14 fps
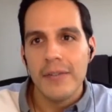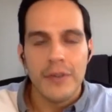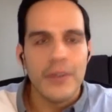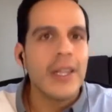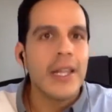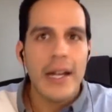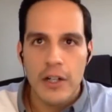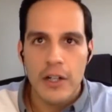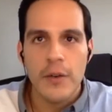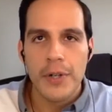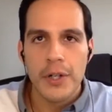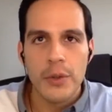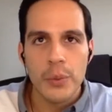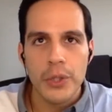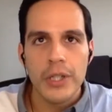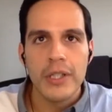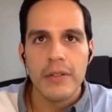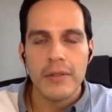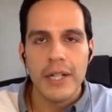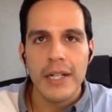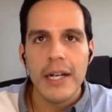for the lack of a better word
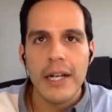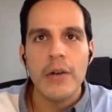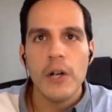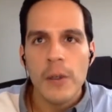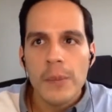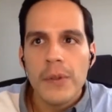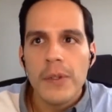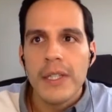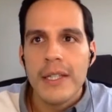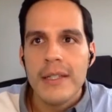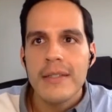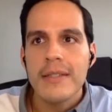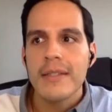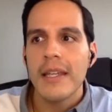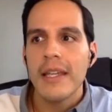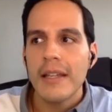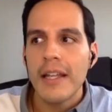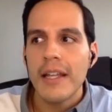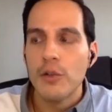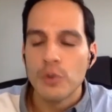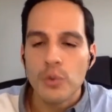right now, humbleness,
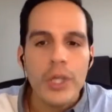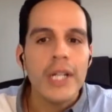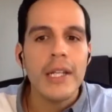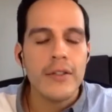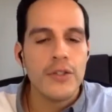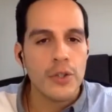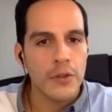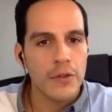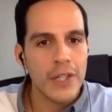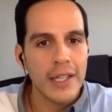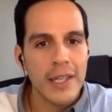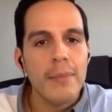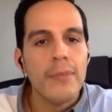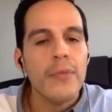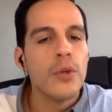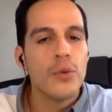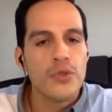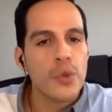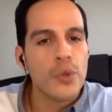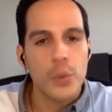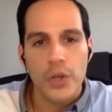it really sort of like
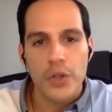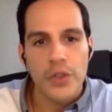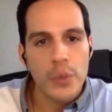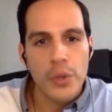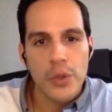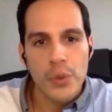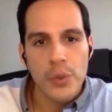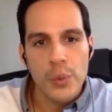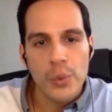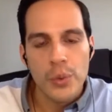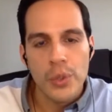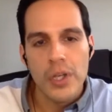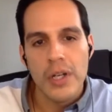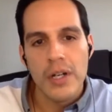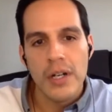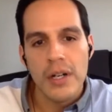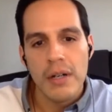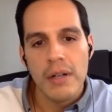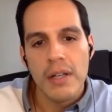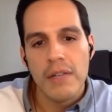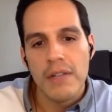imbues the work that we do
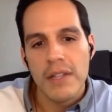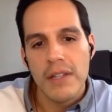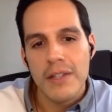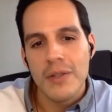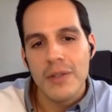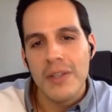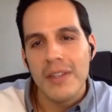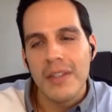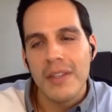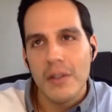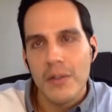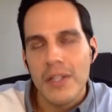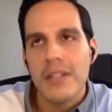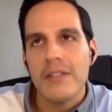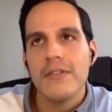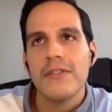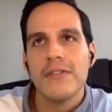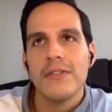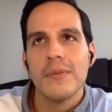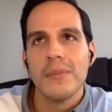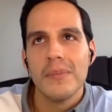every day. So I think innovative,
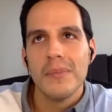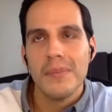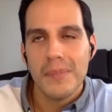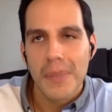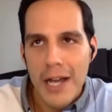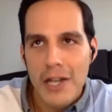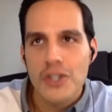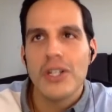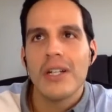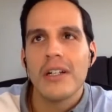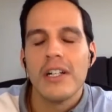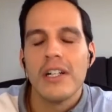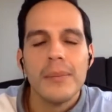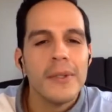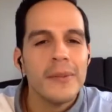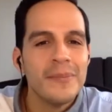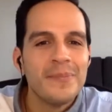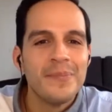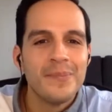passionate, humble.